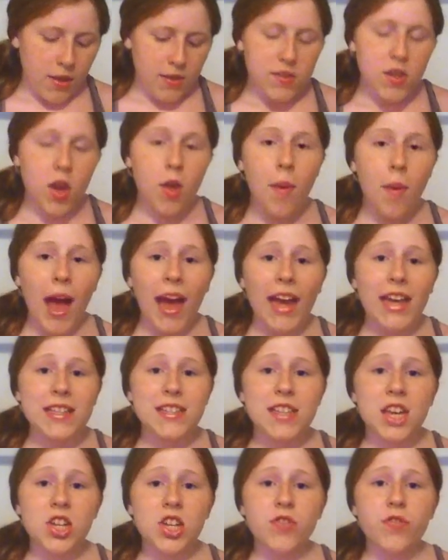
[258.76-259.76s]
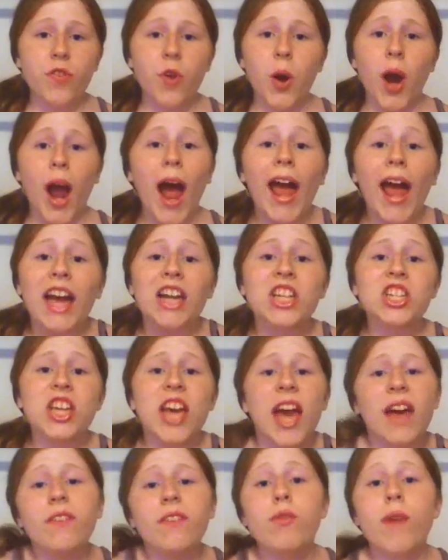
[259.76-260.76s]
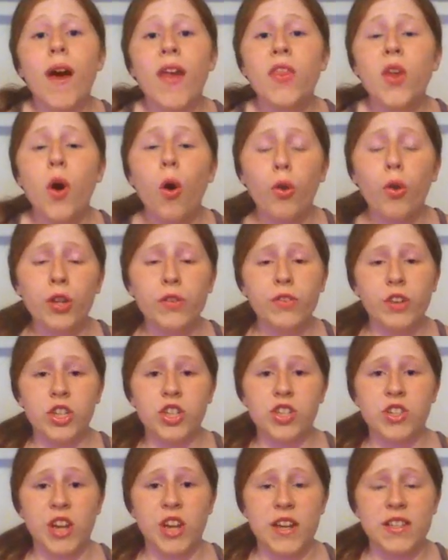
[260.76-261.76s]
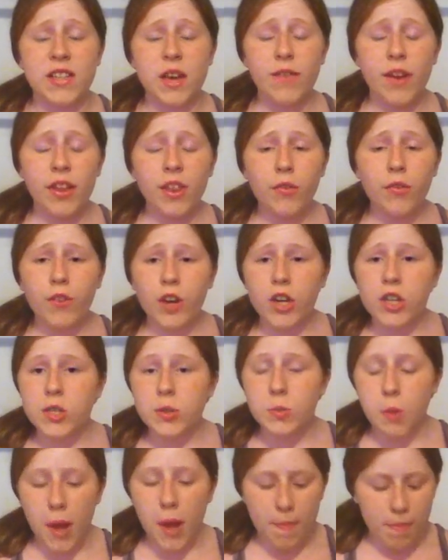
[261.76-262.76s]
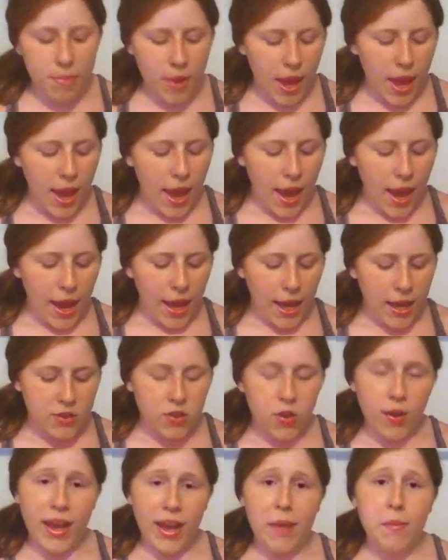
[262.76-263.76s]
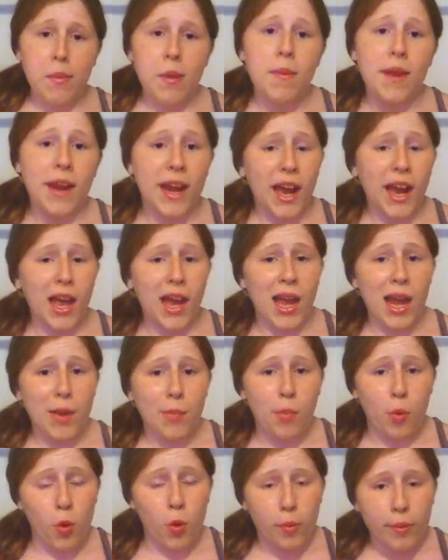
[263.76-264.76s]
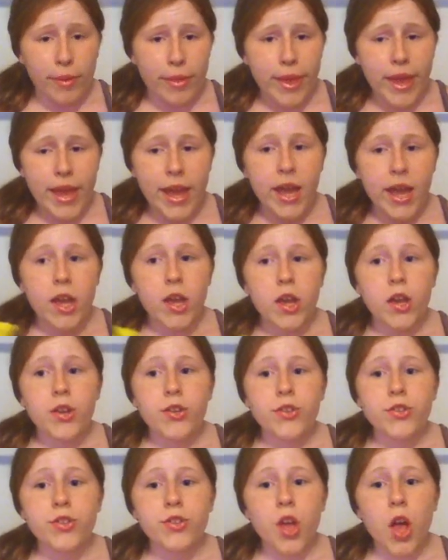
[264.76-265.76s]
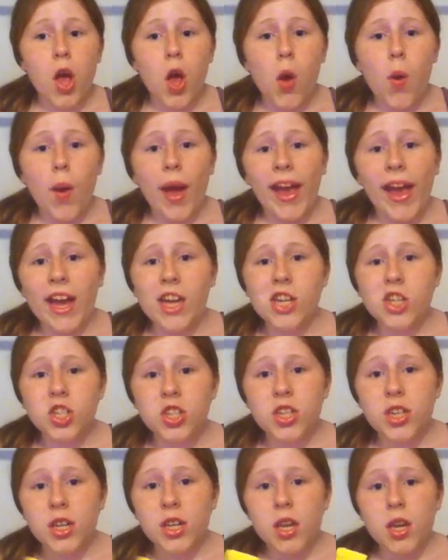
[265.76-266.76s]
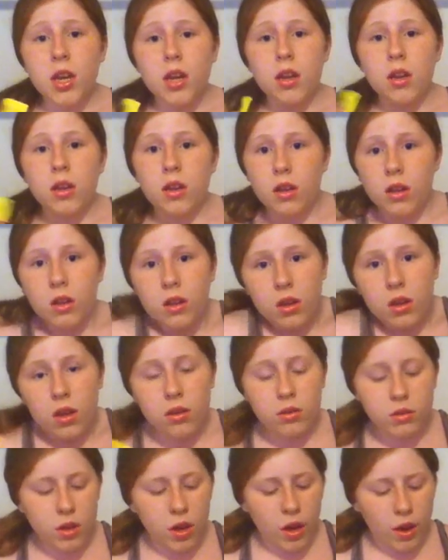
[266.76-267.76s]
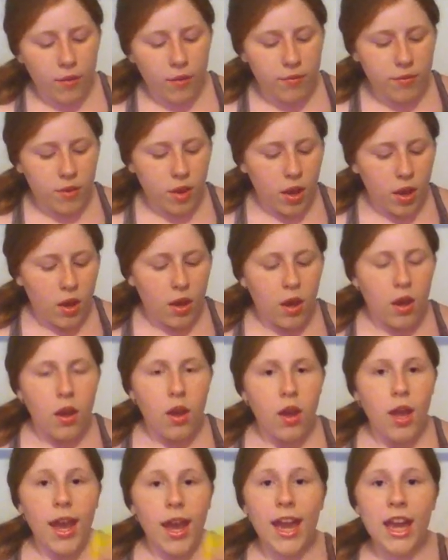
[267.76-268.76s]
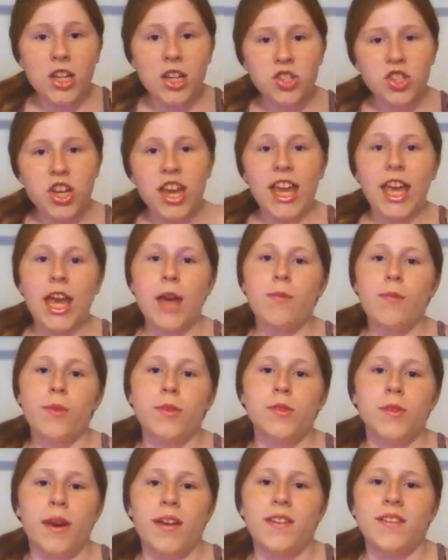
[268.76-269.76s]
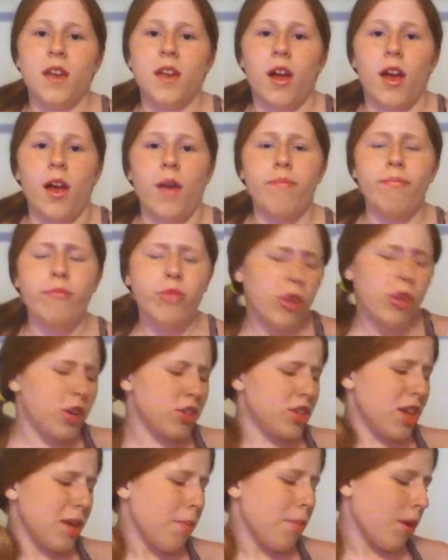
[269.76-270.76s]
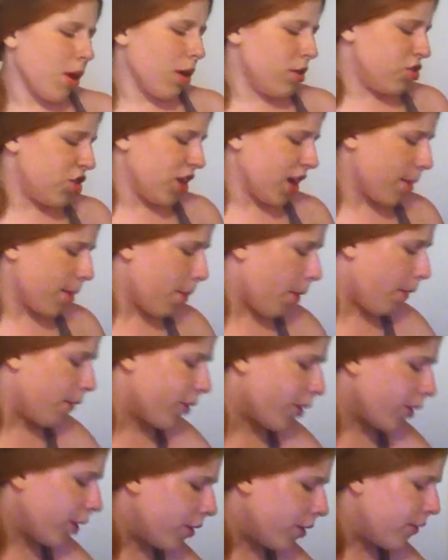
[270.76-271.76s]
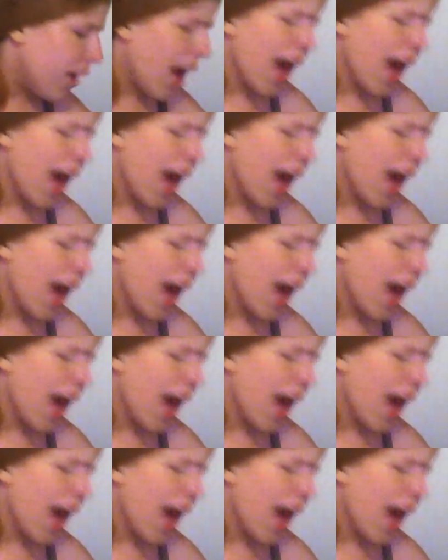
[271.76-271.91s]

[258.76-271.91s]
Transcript: Tobias / 4. I actually haven't read the whole Divergent series. I read the first one, and don't hate me, but I got kind of bored with it. So, I don't know. And Jacob from Twilight Saga. Throwing Jacob off a cliff.